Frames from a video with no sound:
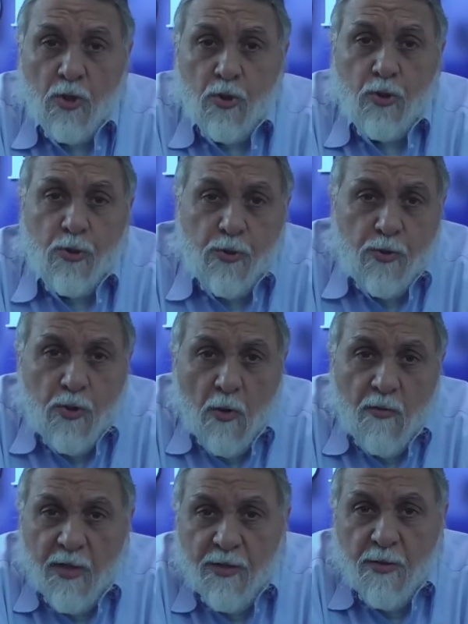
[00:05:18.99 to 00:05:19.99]
Do you know
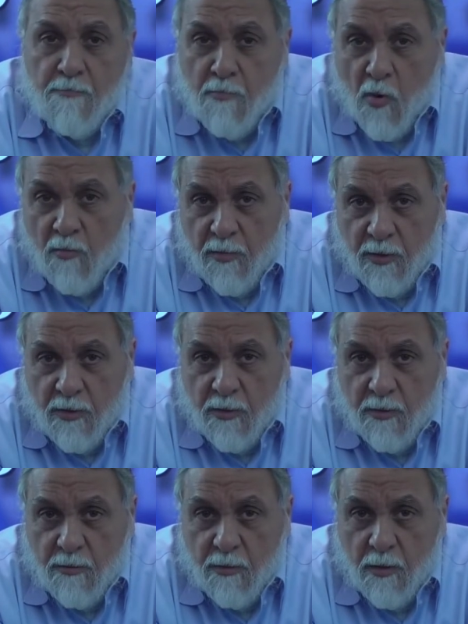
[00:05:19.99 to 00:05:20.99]
that the moment
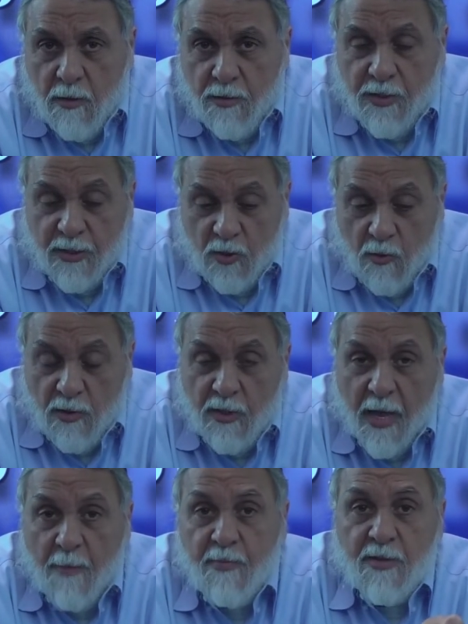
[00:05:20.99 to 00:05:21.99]
that's going to
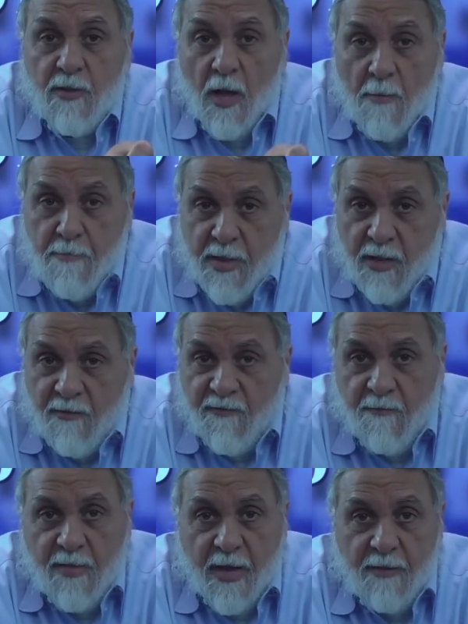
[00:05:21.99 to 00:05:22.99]
happen a minute
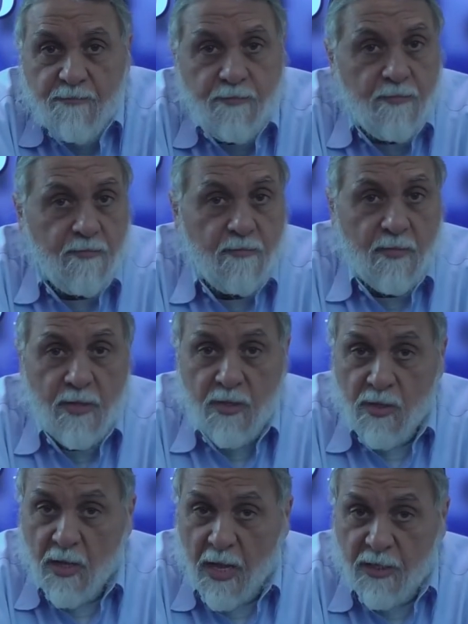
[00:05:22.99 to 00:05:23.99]
from now
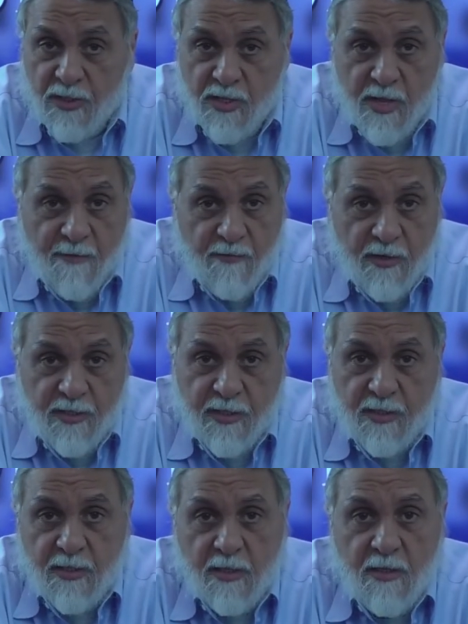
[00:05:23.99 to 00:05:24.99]
has never
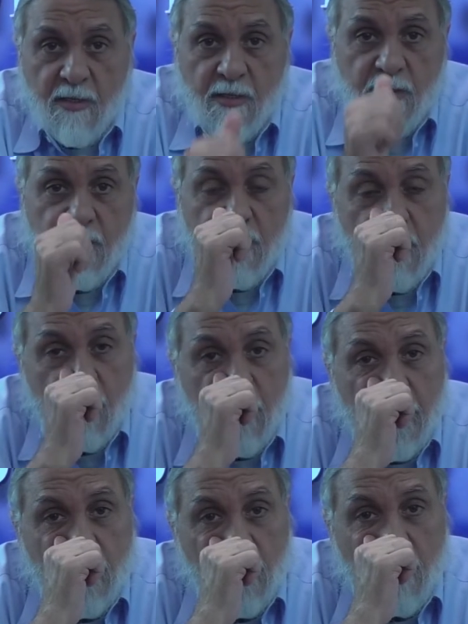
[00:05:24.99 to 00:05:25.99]
existed since the
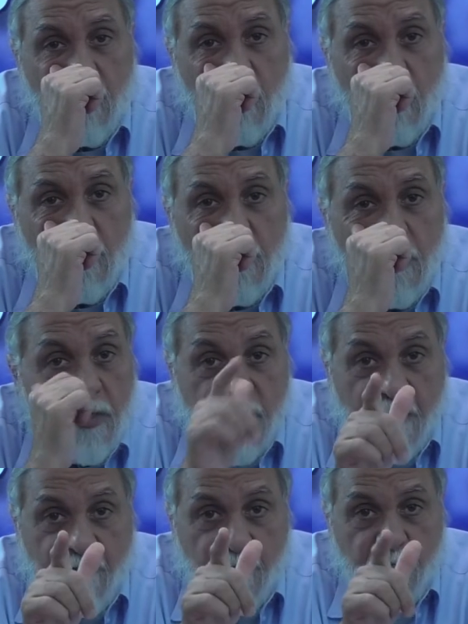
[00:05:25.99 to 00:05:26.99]
creation of the world?
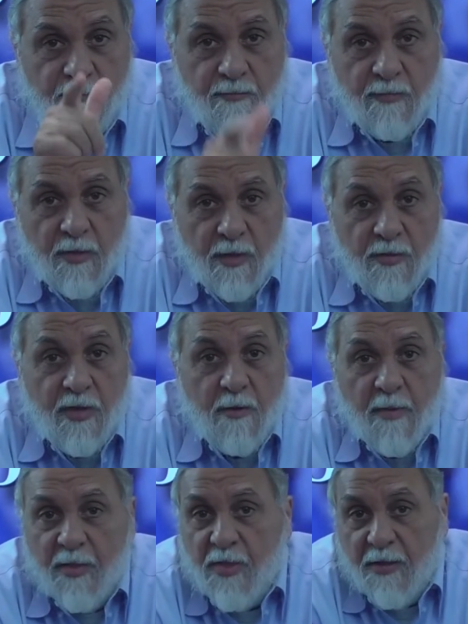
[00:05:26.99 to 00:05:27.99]
Never. Think
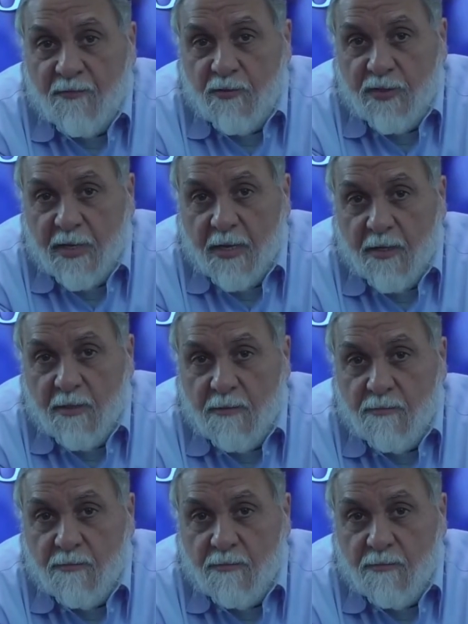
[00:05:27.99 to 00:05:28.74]
about that for a second.